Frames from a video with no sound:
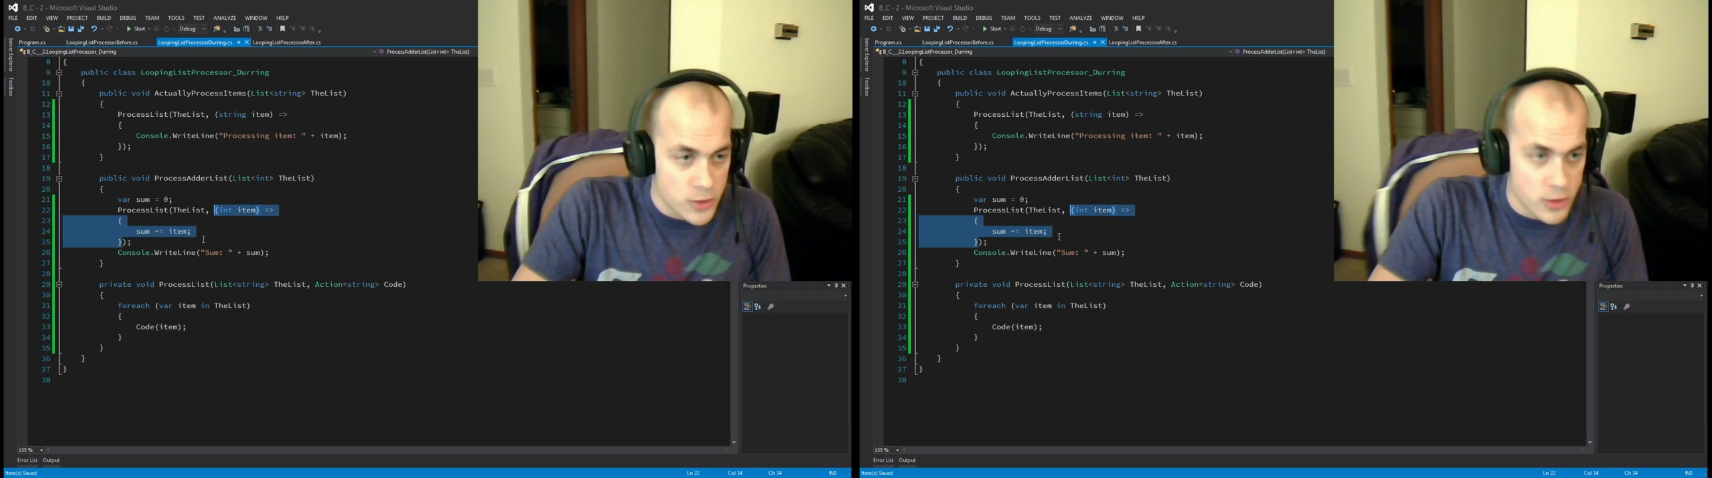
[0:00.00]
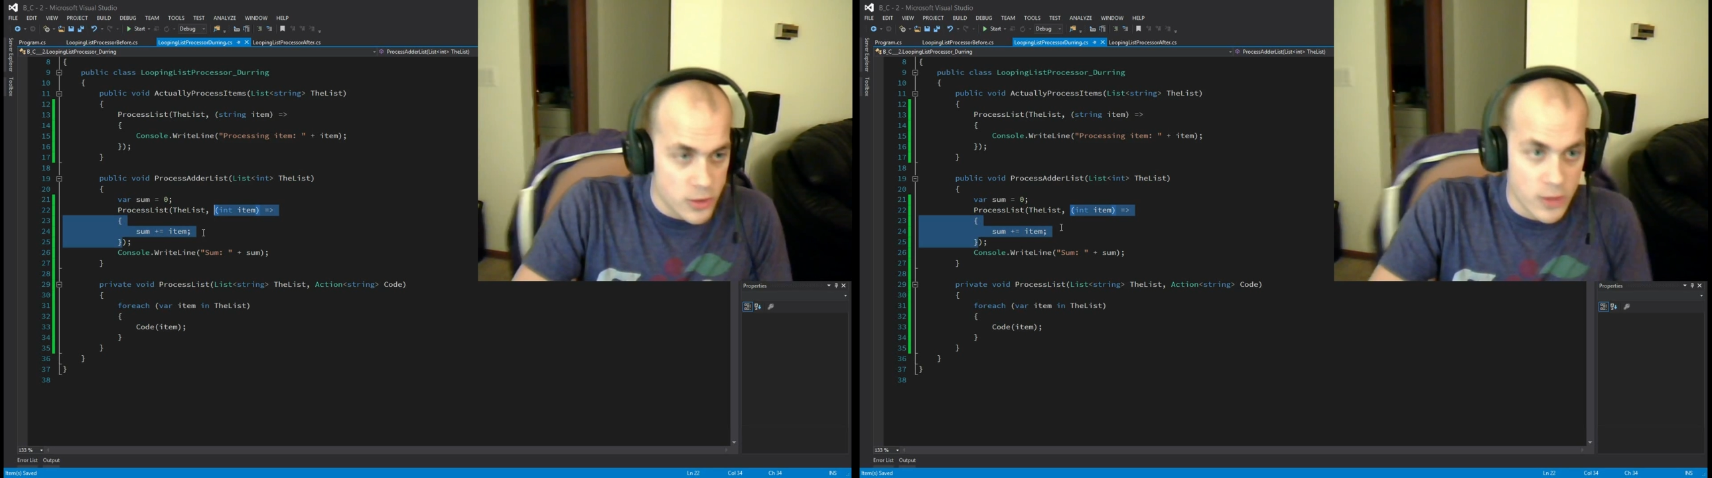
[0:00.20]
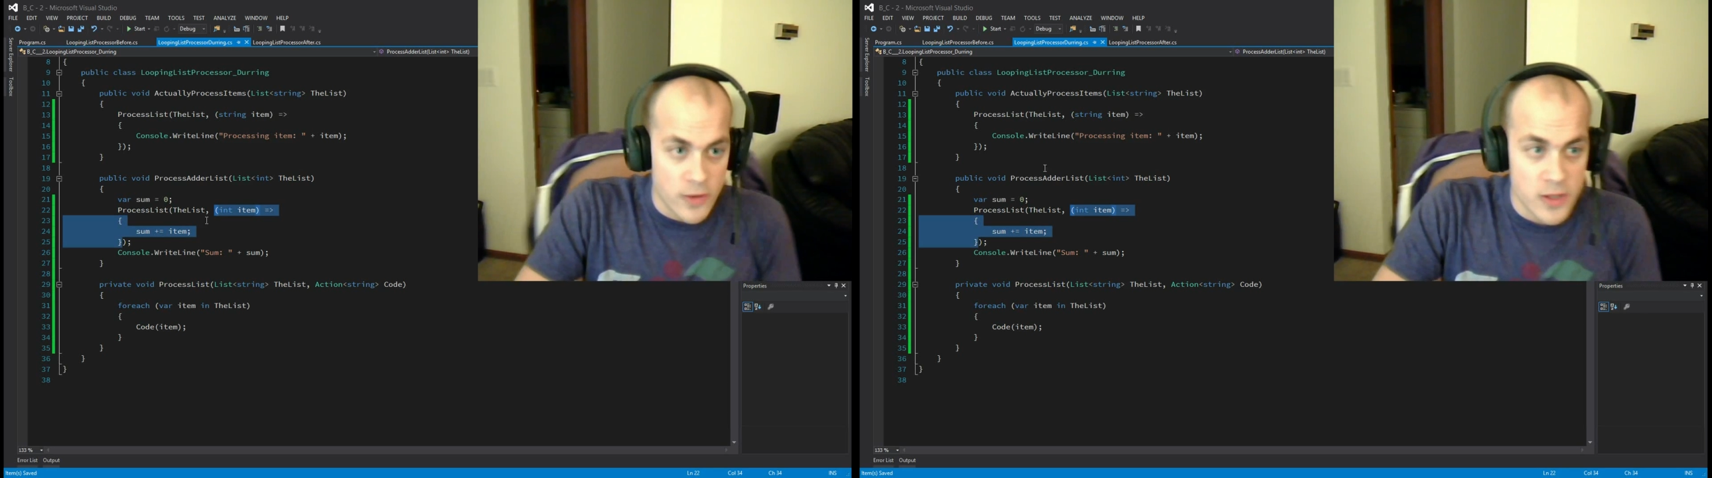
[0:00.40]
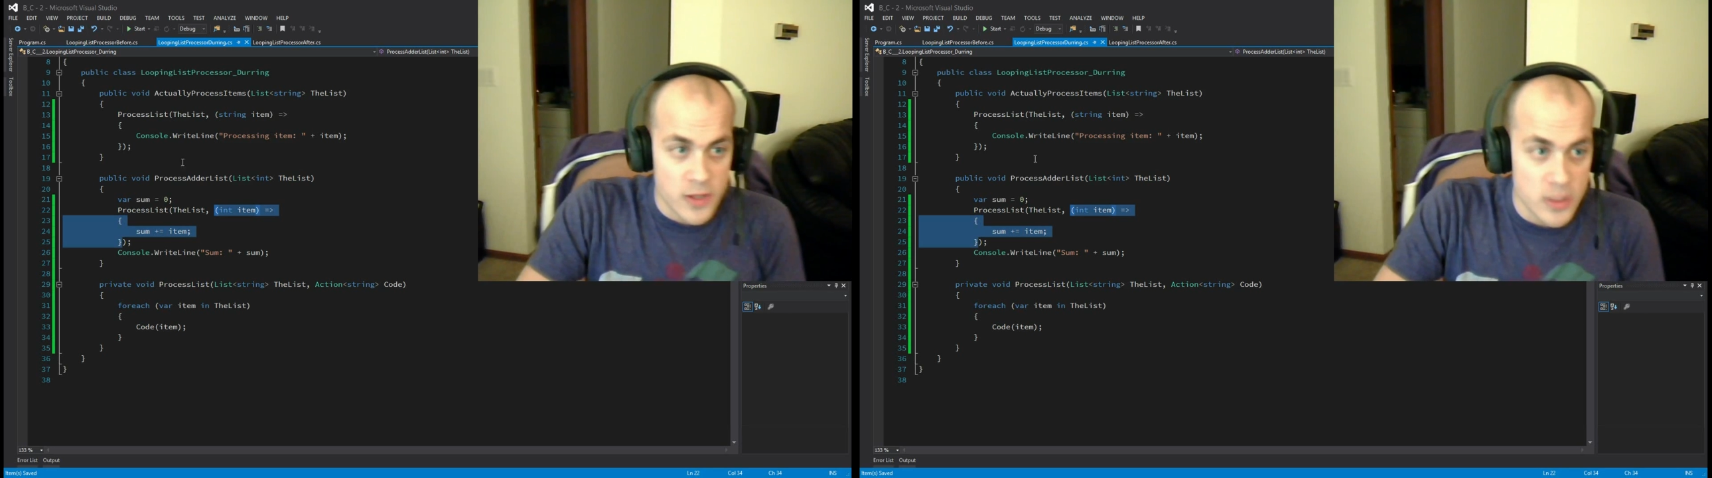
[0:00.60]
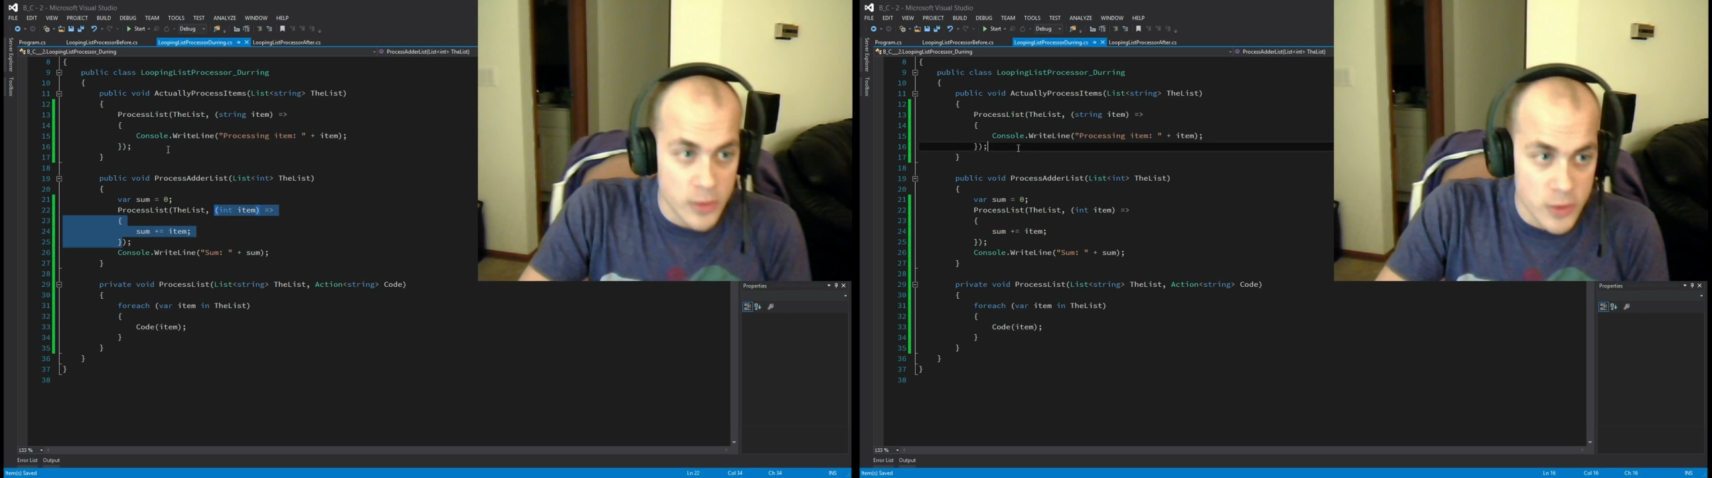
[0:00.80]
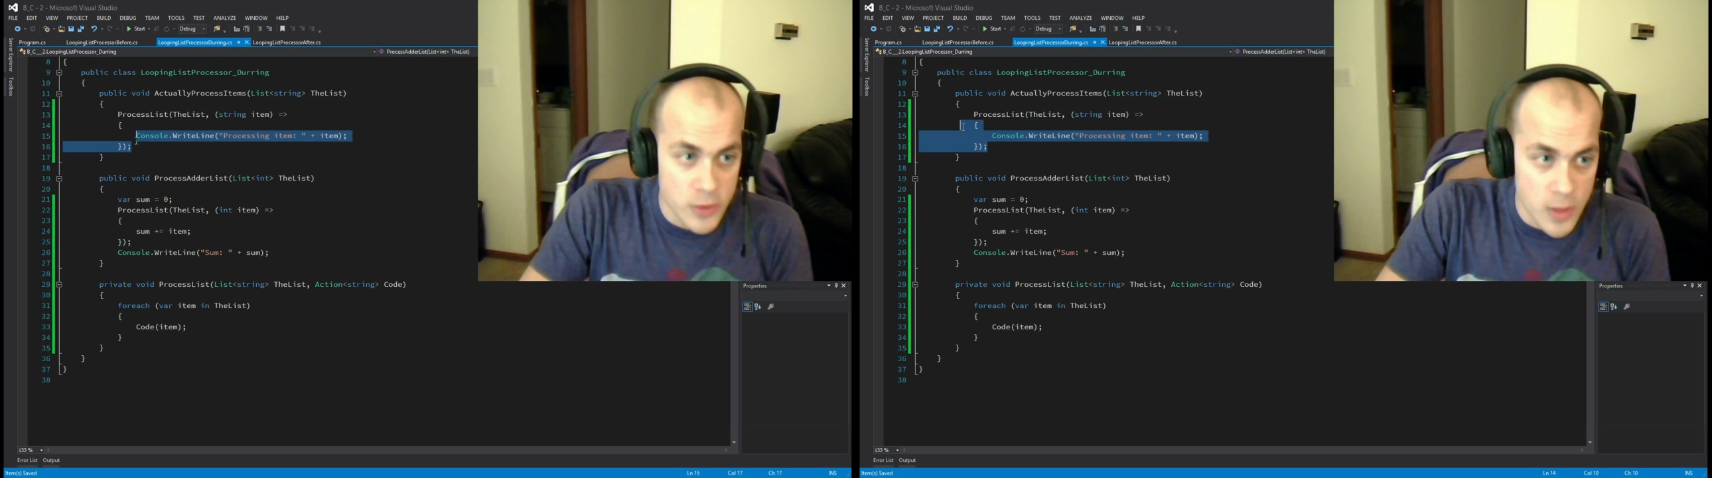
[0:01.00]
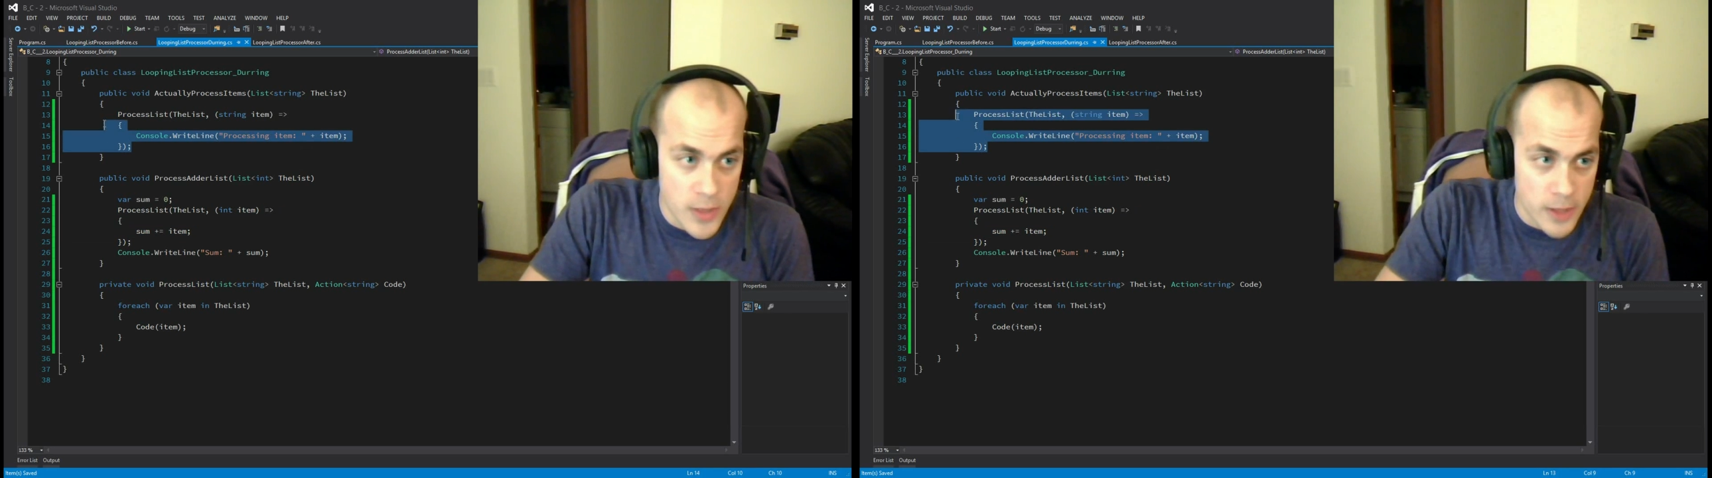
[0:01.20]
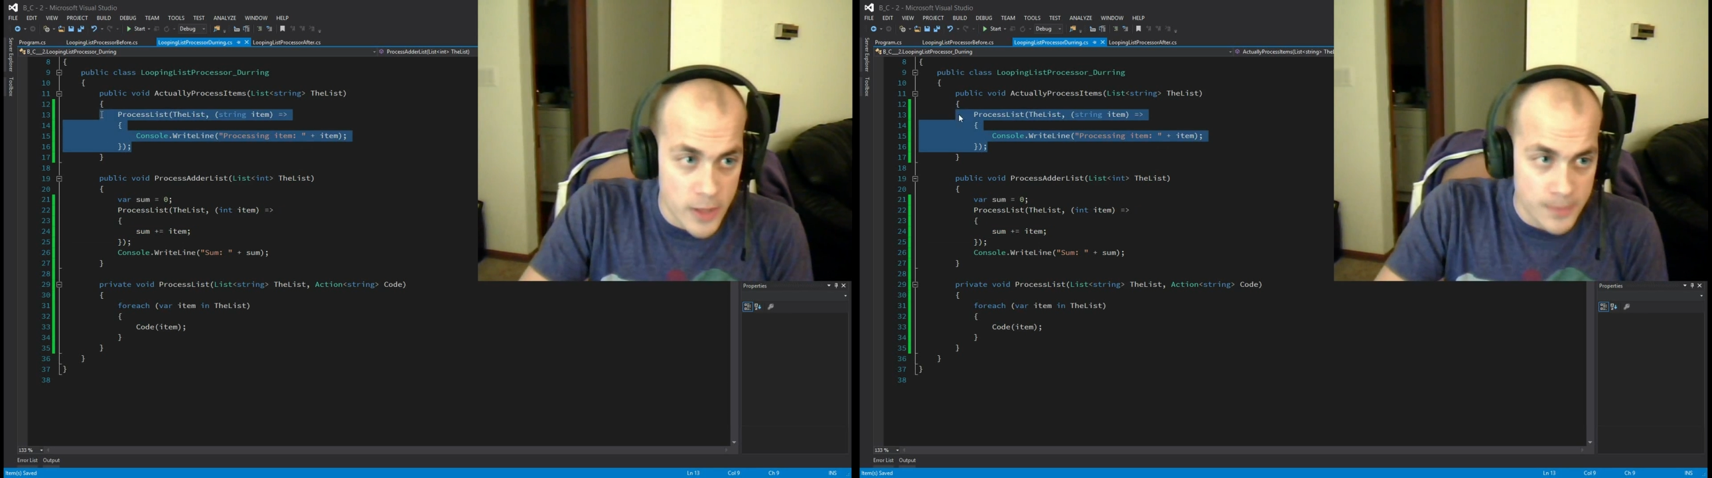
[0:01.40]
Should look very similar to
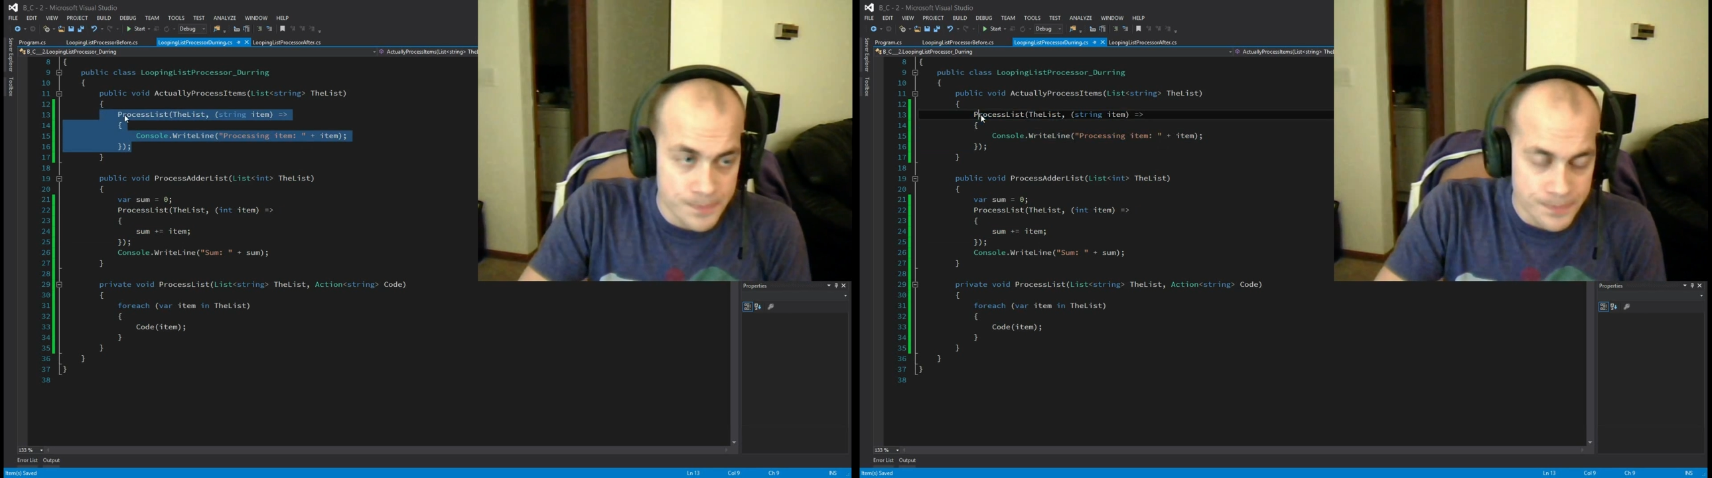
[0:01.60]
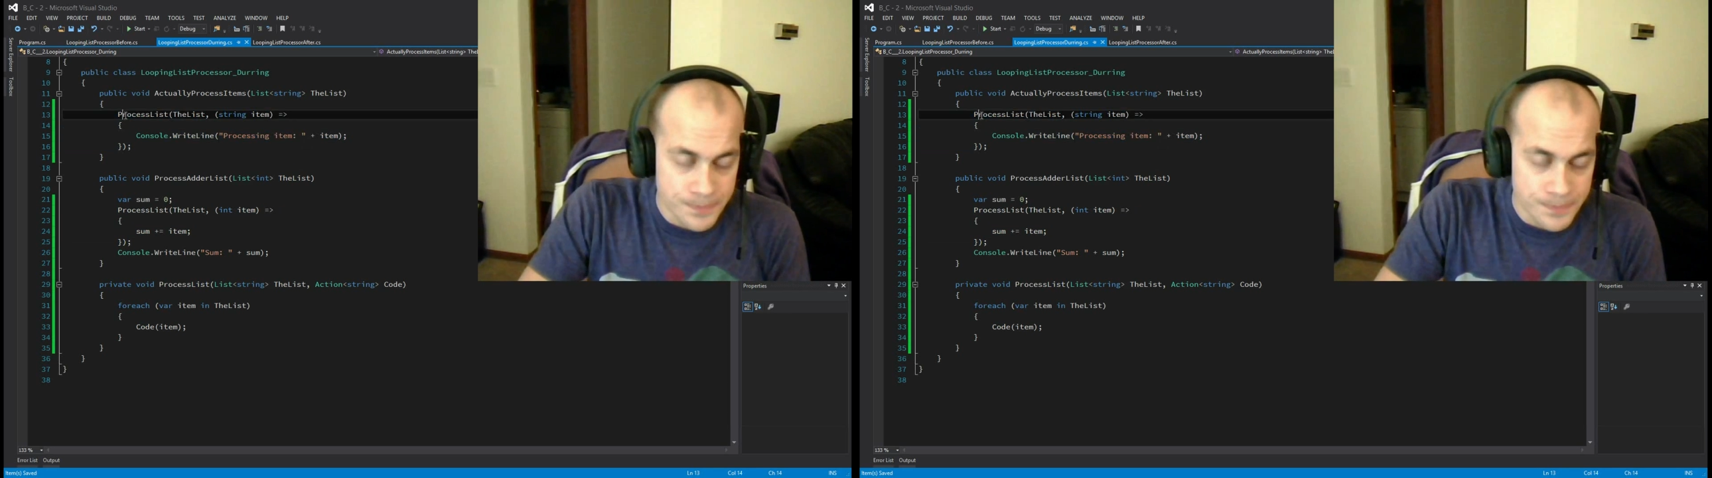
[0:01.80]
up here